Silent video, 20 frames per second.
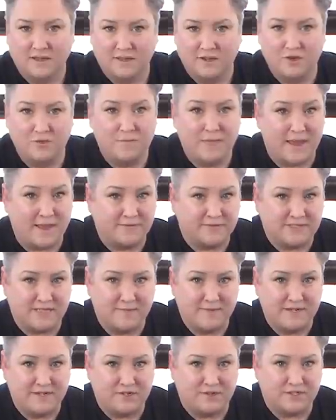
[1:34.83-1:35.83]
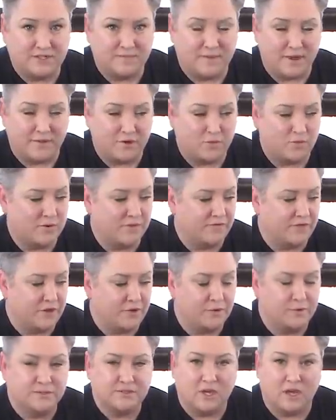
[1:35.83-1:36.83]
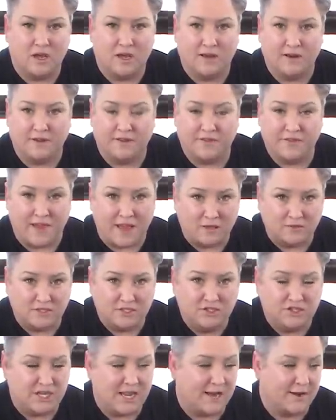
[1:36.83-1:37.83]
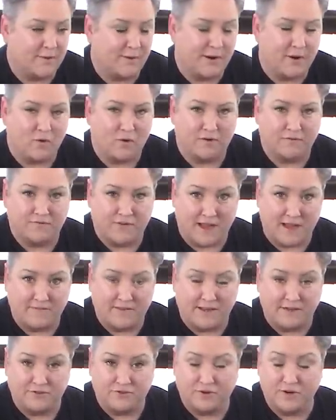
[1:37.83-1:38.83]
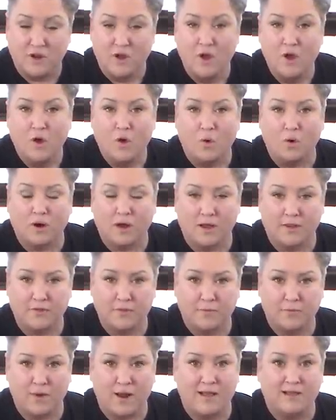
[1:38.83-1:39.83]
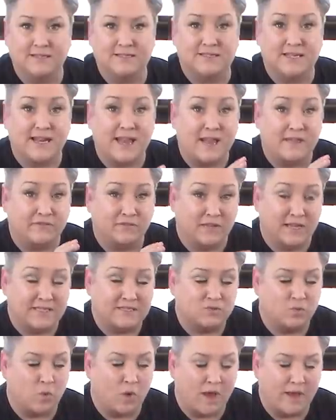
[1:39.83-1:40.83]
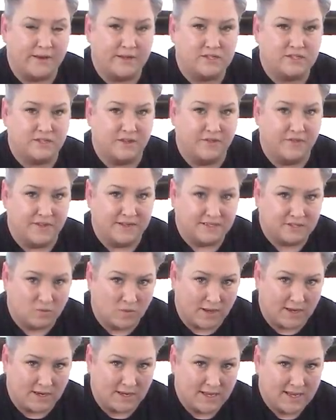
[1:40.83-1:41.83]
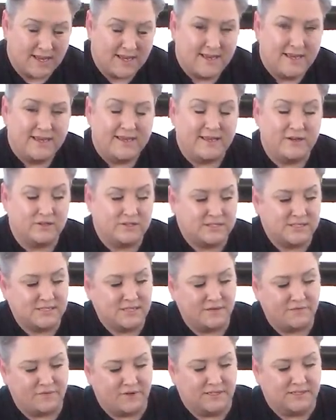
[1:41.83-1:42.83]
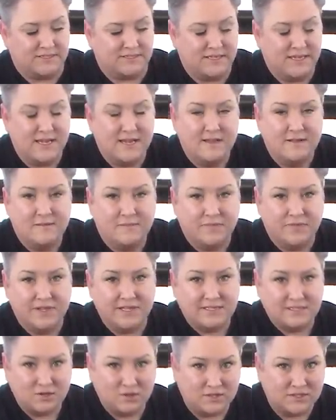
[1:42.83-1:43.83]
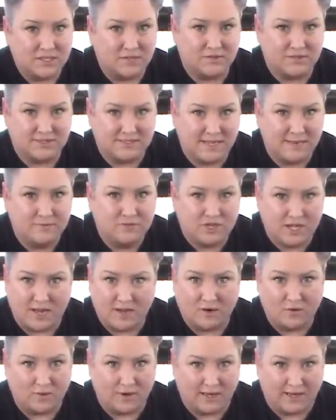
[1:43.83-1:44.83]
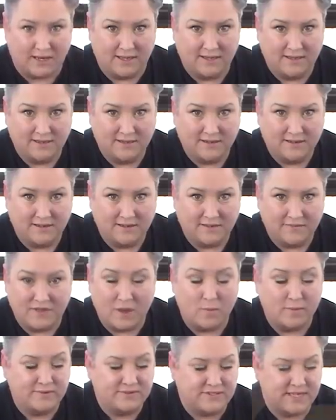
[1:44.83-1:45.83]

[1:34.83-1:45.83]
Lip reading: You may have seen me do some other reviews on a 1000 Jackery or a 500 or other brands that have less wattage than this one. Here's the difference. This looks like the same Jackery that we've